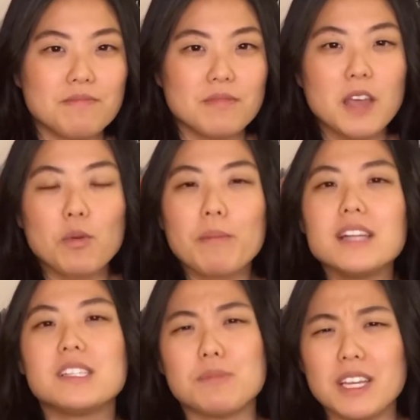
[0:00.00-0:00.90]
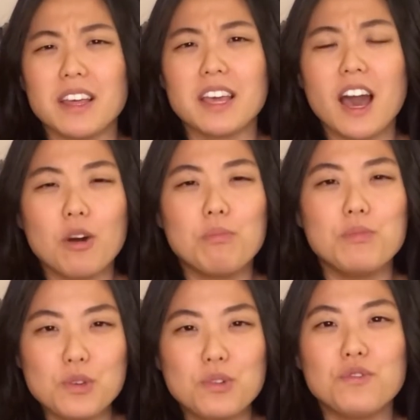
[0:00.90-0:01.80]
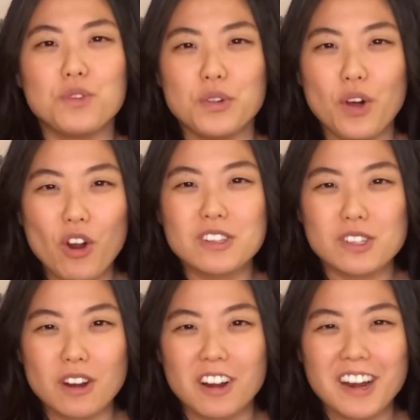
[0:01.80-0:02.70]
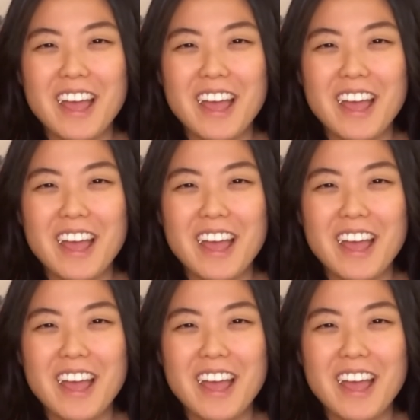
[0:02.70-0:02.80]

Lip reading: it reminds me like how beautiful the arts are